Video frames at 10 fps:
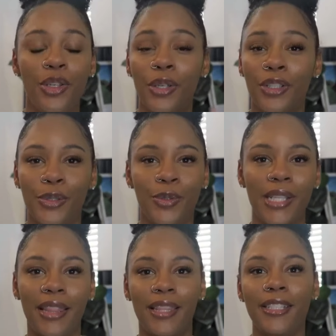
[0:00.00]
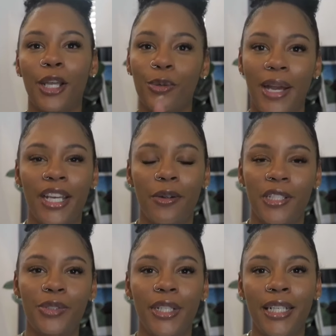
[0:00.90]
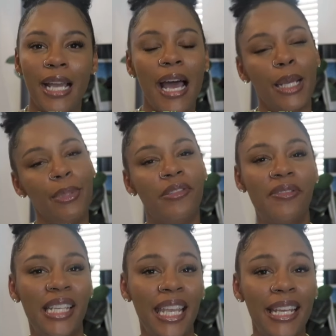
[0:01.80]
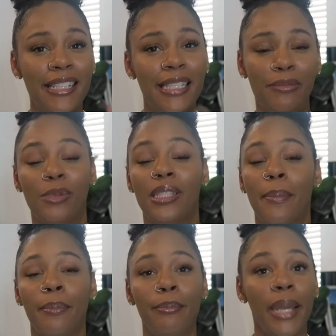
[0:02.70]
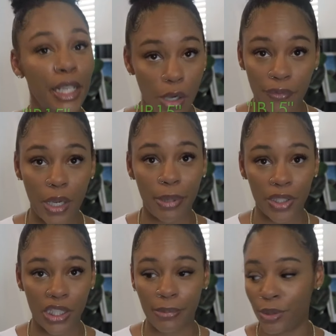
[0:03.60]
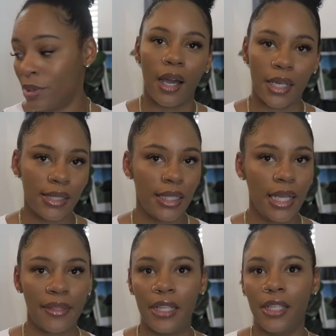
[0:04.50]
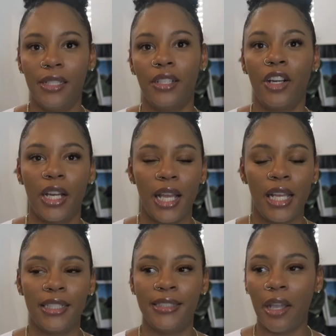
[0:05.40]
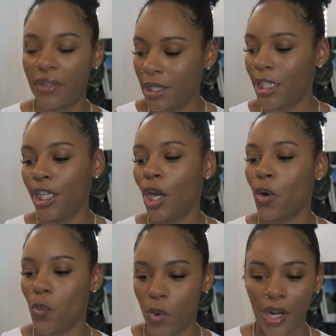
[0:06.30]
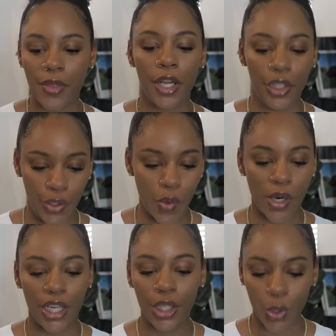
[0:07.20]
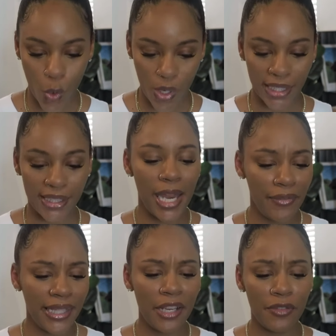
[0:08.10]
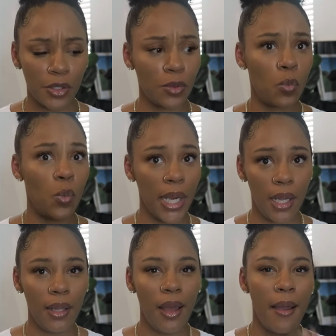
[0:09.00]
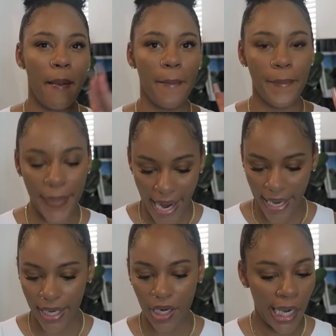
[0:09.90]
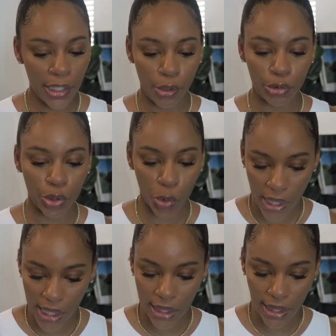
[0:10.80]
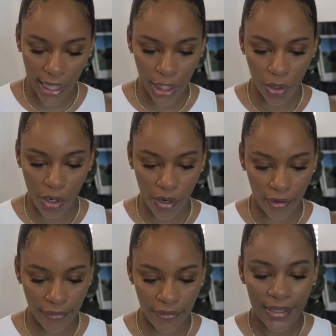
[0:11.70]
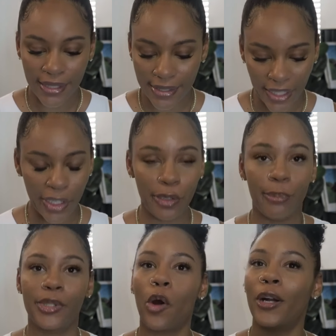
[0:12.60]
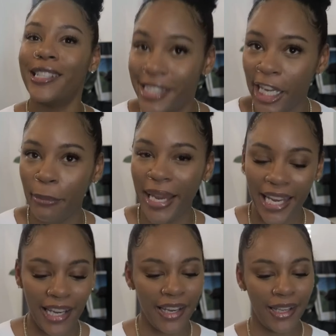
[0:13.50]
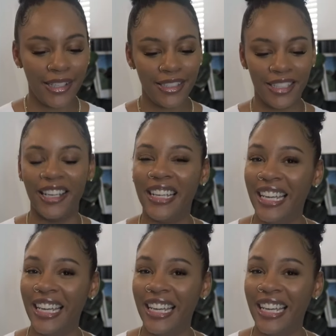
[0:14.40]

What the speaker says: you can use this code right here on the screen, IB15, and save you some money off your purchase, boo. Honestly, I think these are definitely worth your coins. Everything feels well made. Ain't no strings hanging off. The seams are seaming.